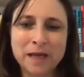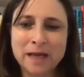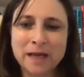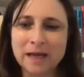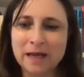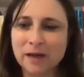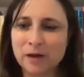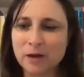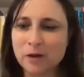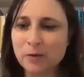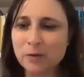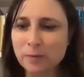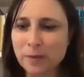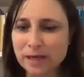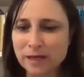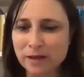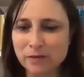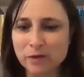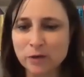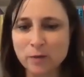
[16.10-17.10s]
I know
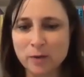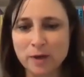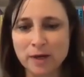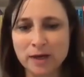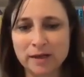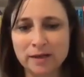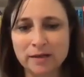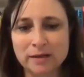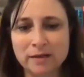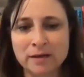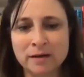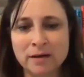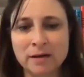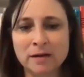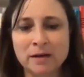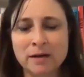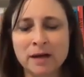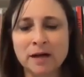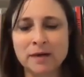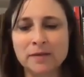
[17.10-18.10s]
many of you
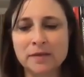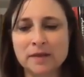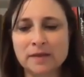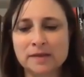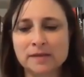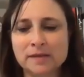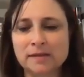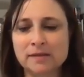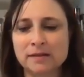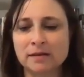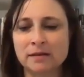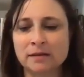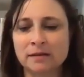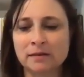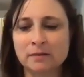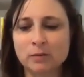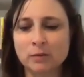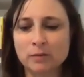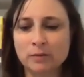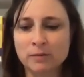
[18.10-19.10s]
on this
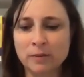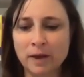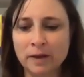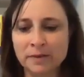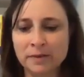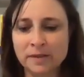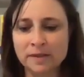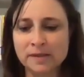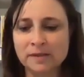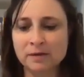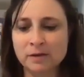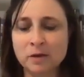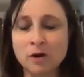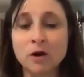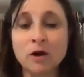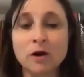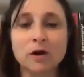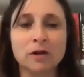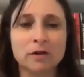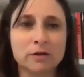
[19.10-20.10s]

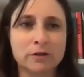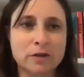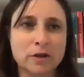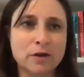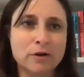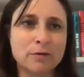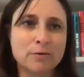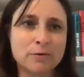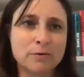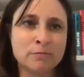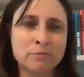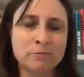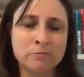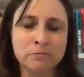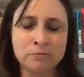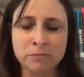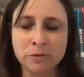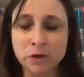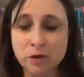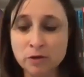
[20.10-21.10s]
call
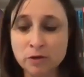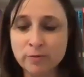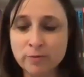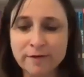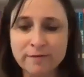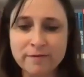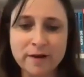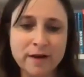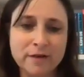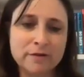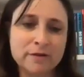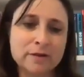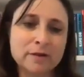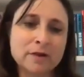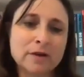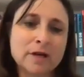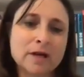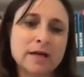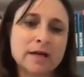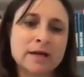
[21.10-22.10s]
knew my
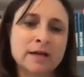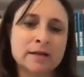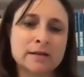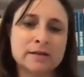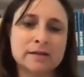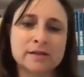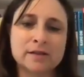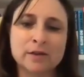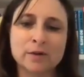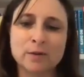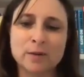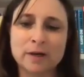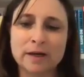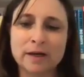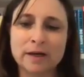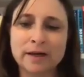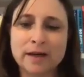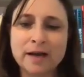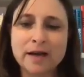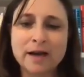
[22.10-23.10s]
father-in-law. And so
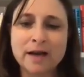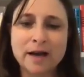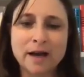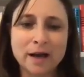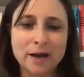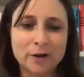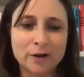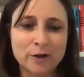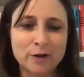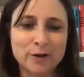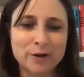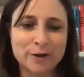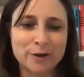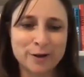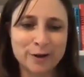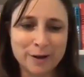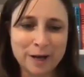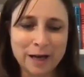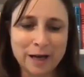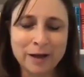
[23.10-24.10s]
I
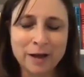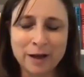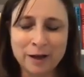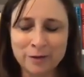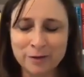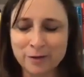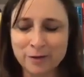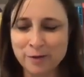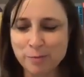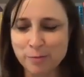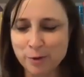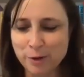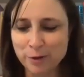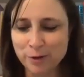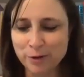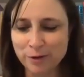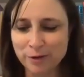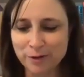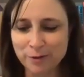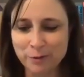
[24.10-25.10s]
honor them
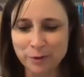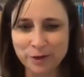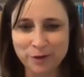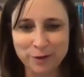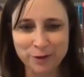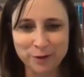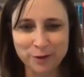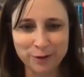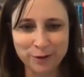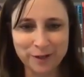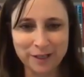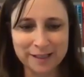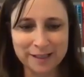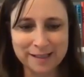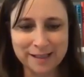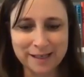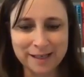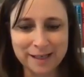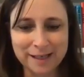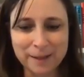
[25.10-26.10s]
both with our learning
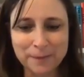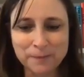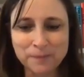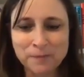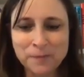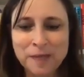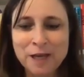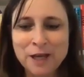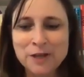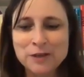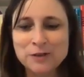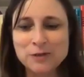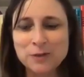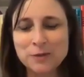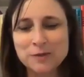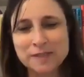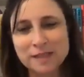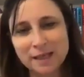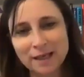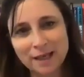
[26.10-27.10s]
today. So I
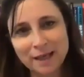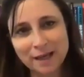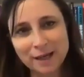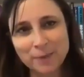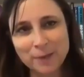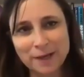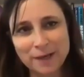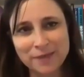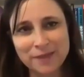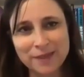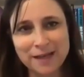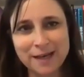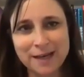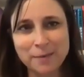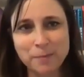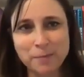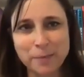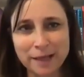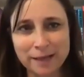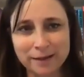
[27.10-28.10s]
was thinking about the
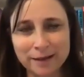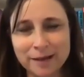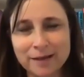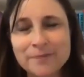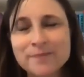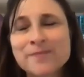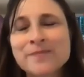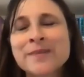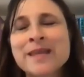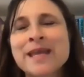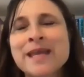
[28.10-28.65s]
name Bella.